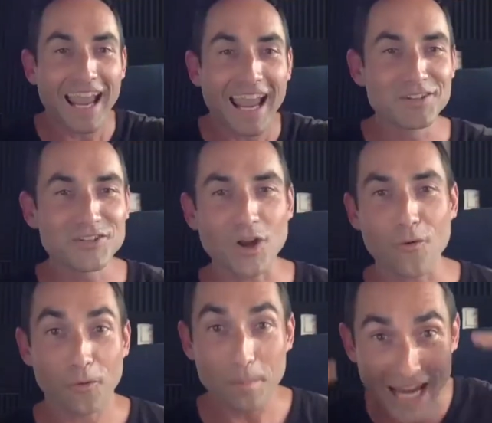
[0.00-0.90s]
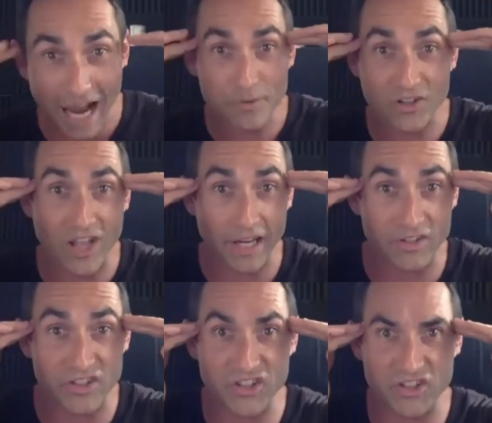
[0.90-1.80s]
And so for me, I'm just like
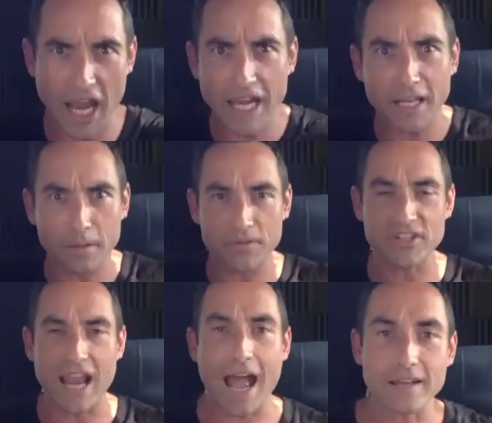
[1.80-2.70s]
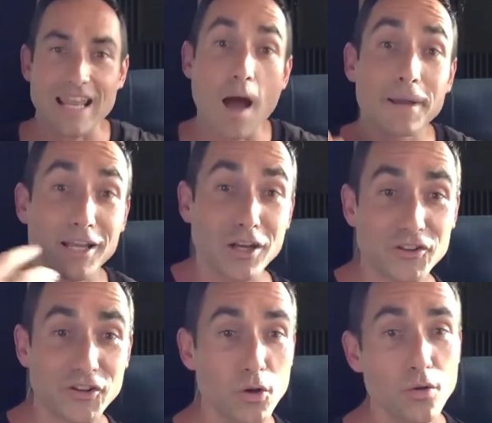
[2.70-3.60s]
stadium status. How am I going to
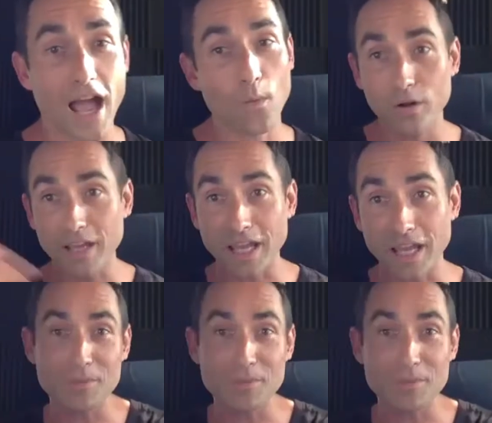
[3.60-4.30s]
do that? Well, get your